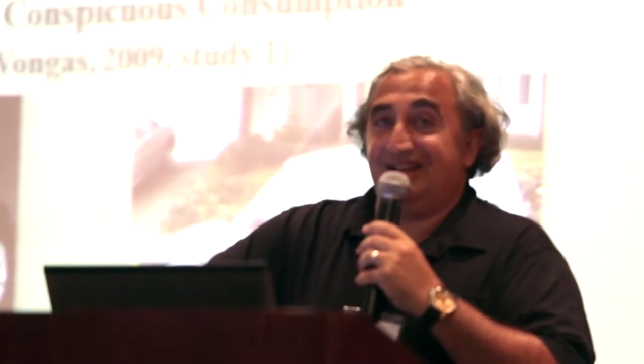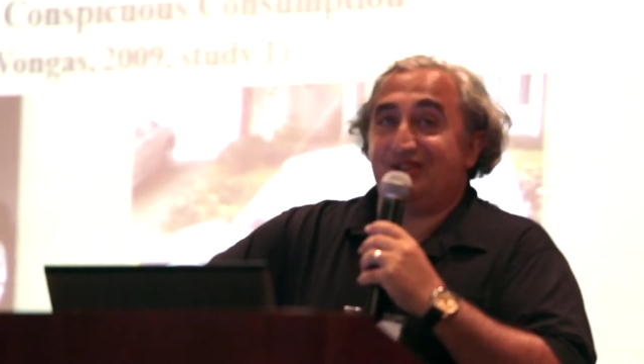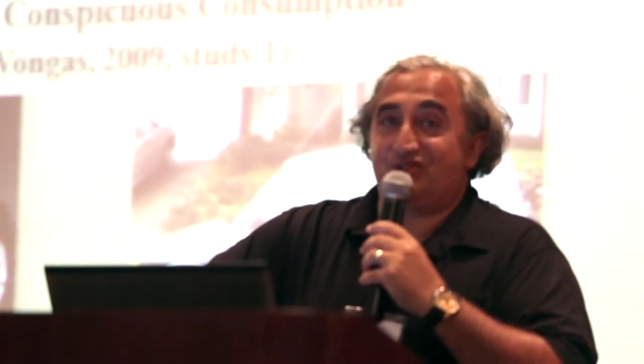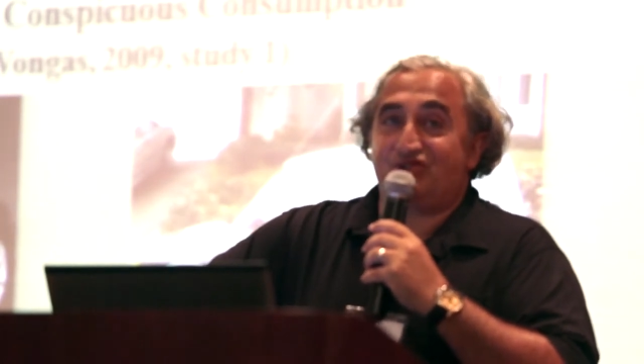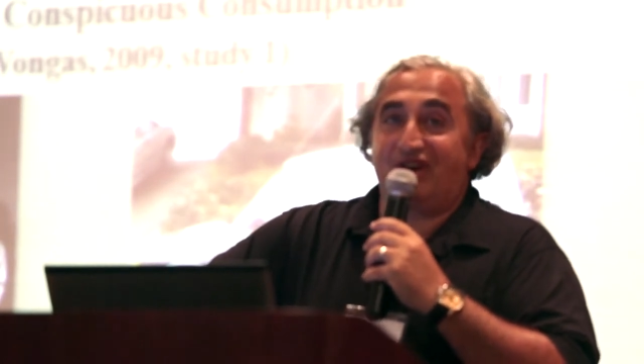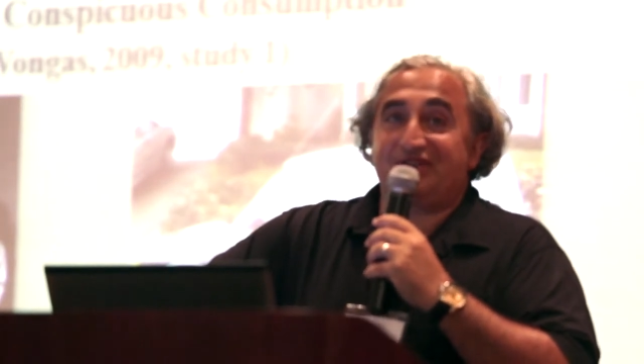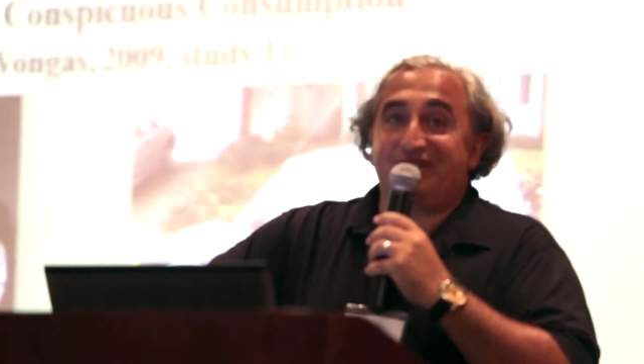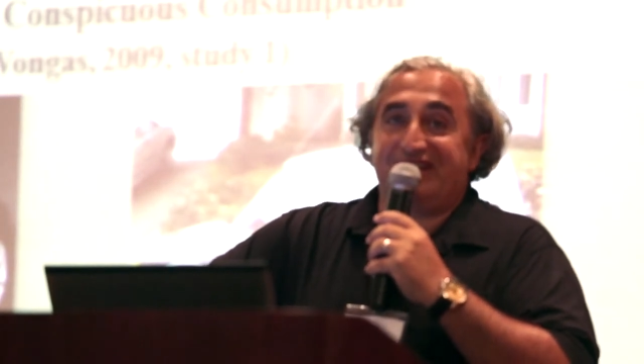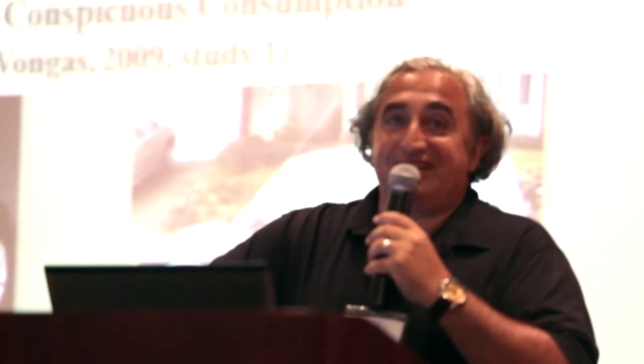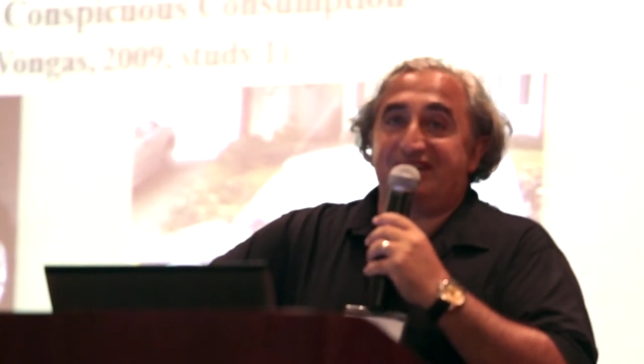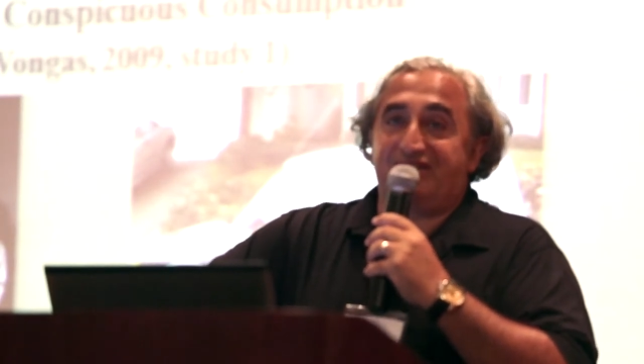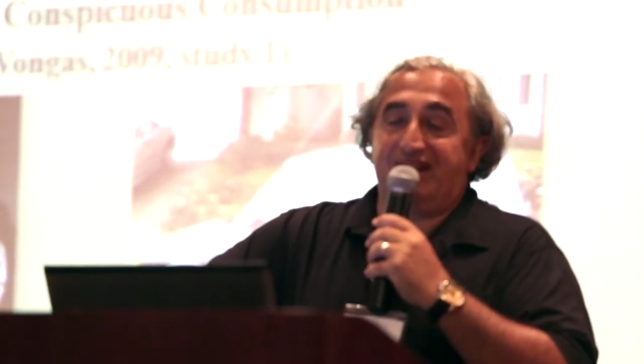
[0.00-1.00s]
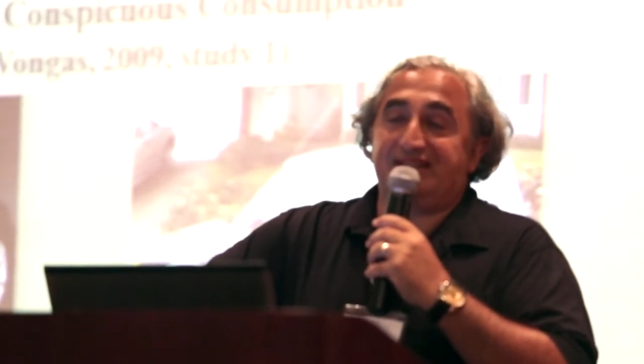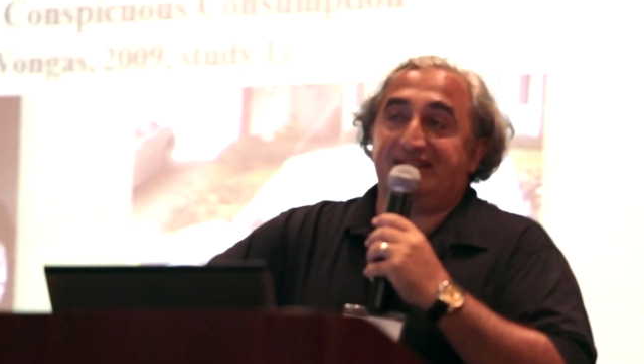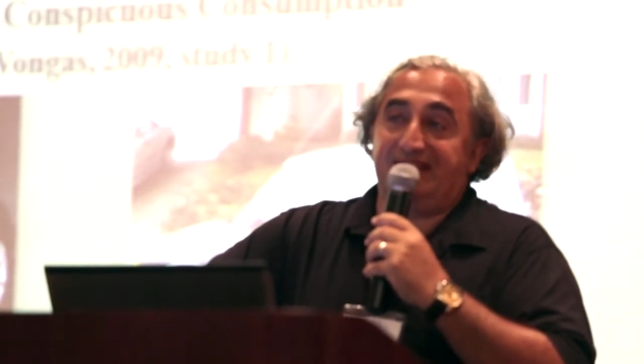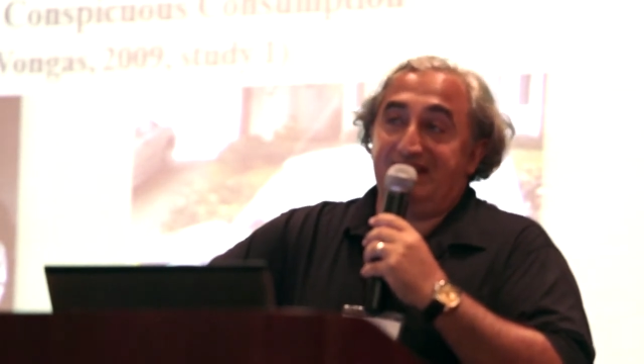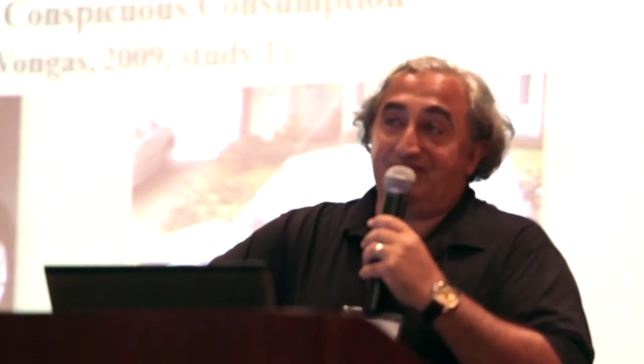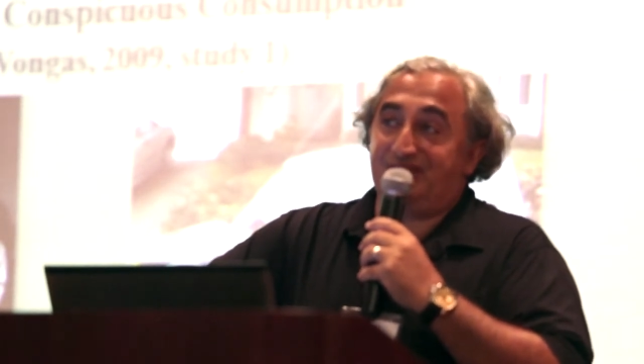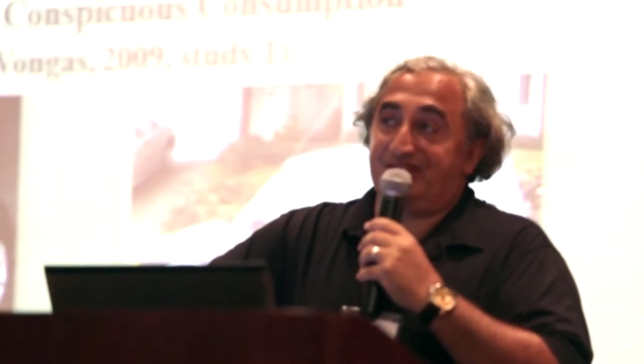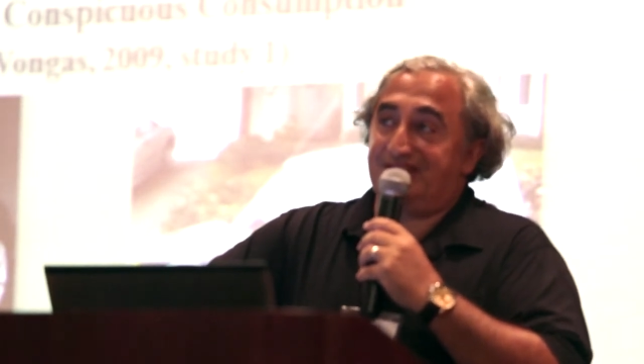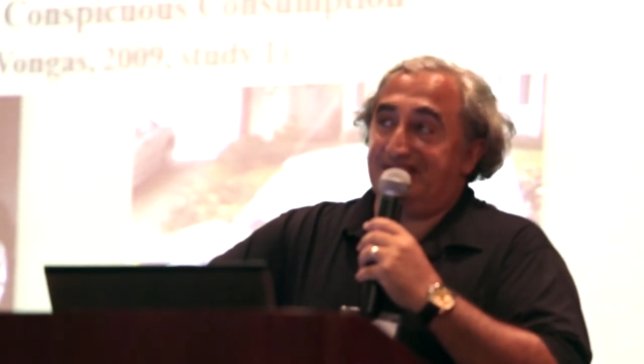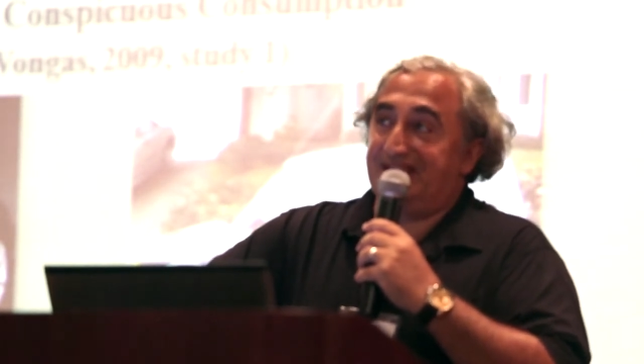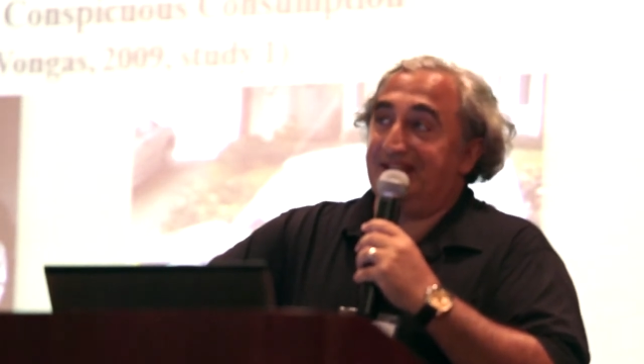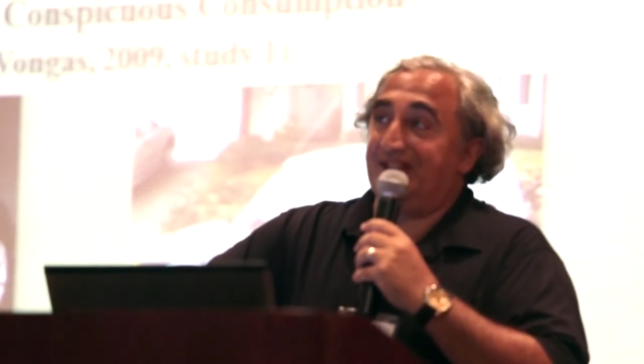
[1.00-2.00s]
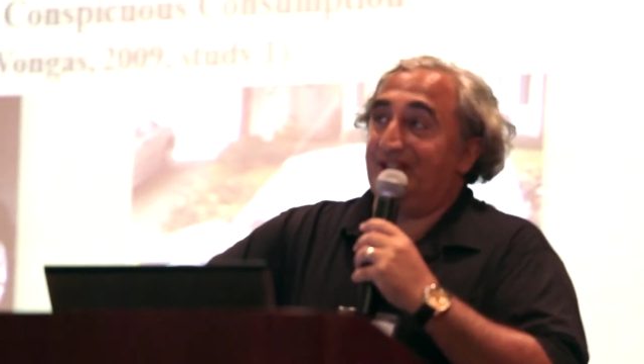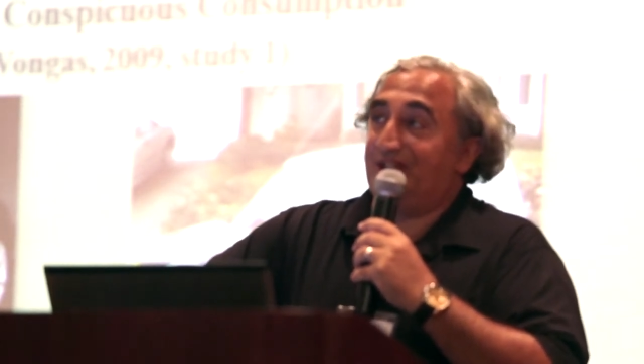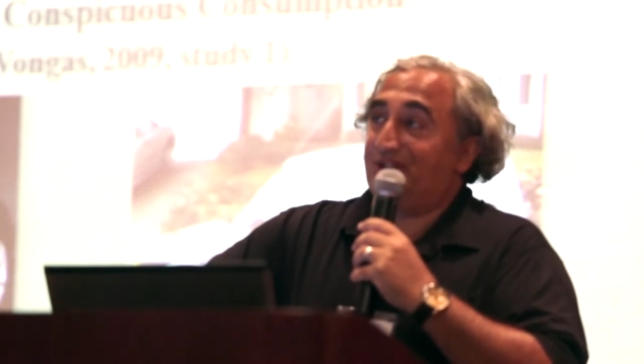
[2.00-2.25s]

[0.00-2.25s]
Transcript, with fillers: uh, try to get a granting agency